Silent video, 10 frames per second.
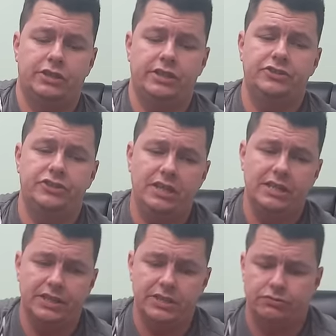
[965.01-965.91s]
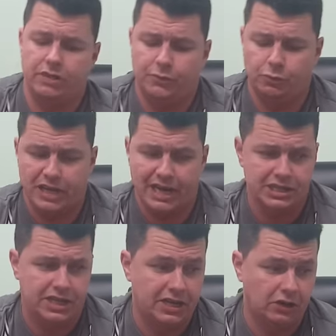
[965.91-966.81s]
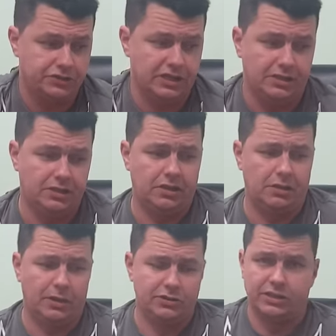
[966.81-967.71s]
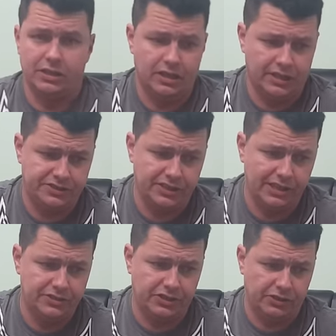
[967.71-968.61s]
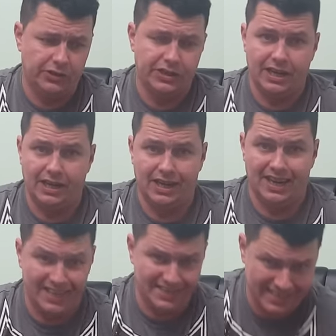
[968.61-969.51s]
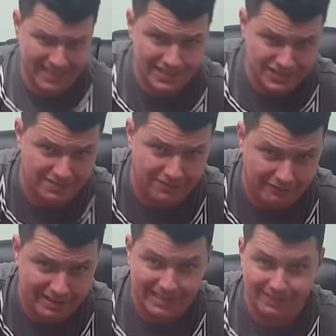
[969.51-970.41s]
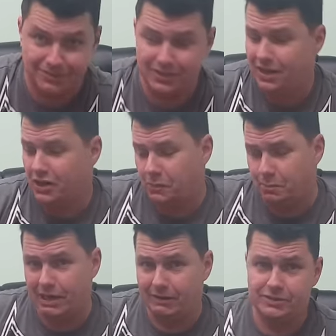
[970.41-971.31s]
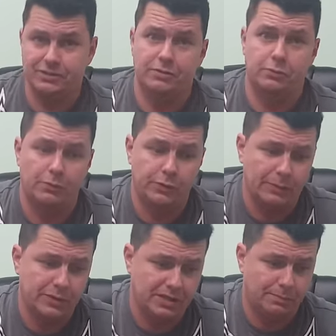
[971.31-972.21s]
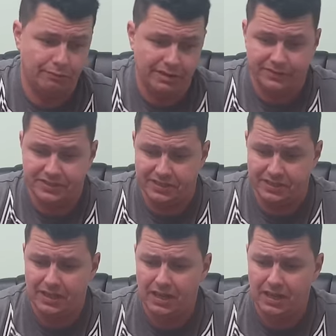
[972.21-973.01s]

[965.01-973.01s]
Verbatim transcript: And you can see that this rifle's actually got a muzzler, a silencer on it, and that's actually very loud. Compare it to the one that we did previously.